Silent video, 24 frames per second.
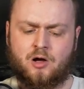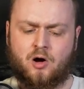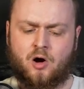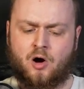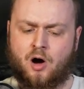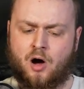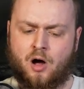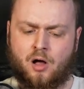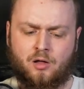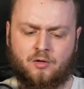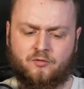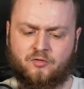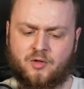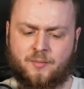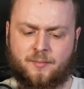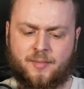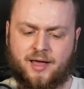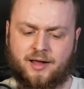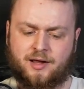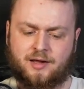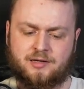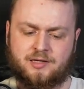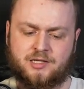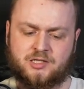All of the
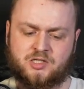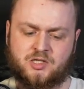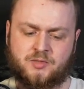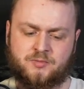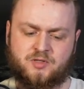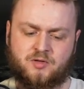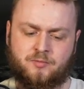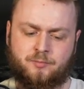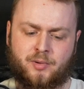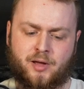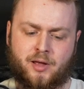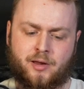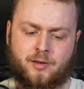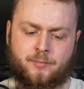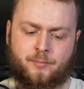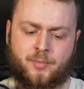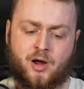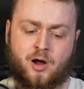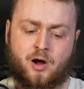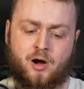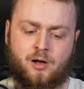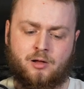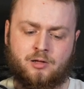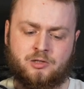mechanisms of
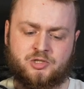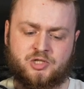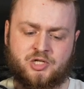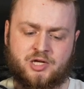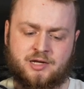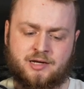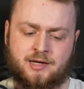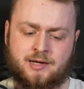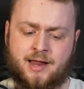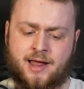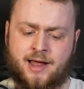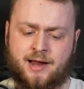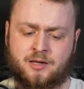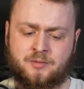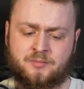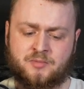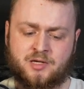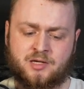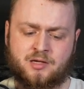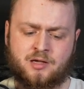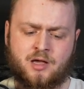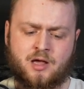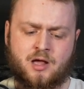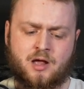biology and
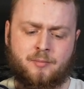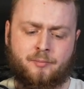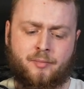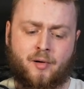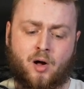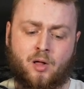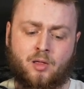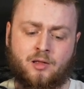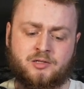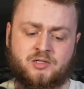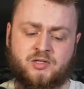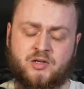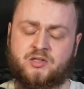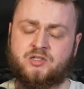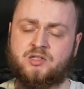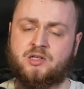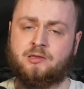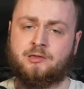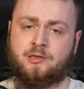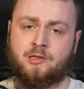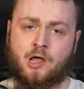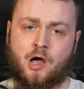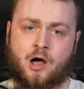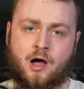anatomy. Politics
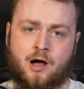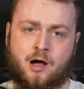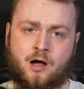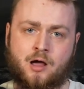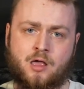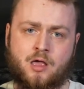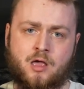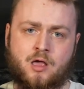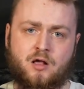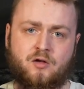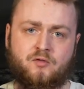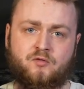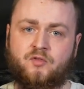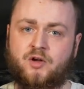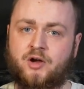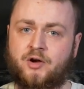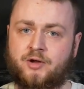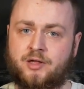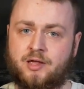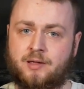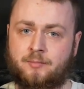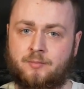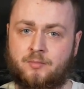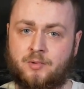and law,
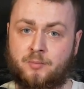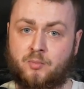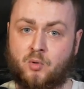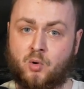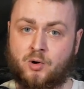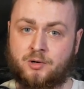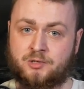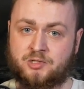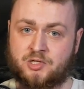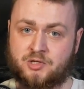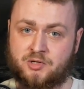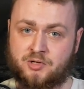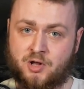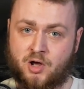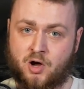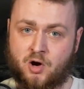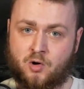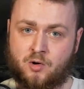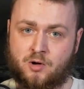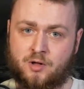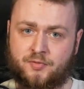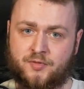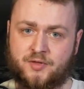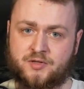very important to
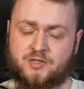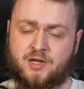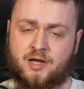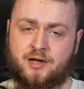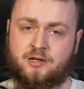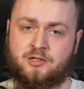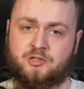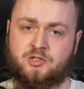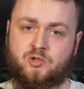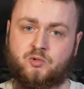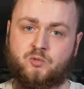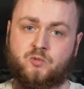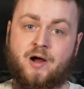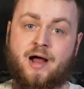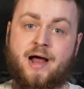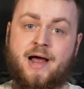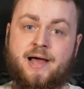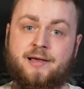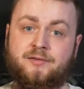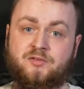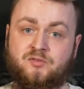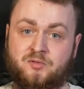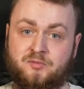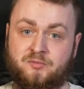know. This kind of
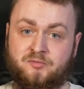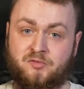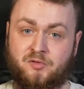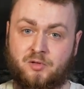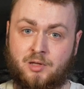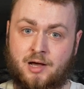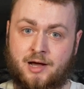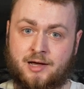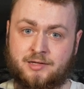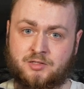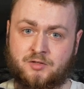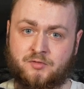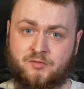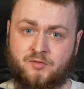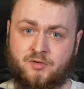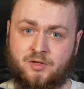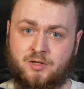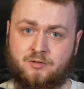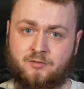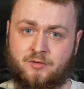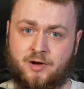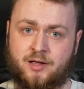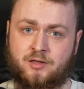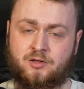derives from
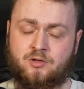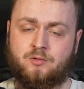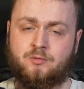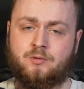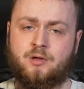philosophy, right?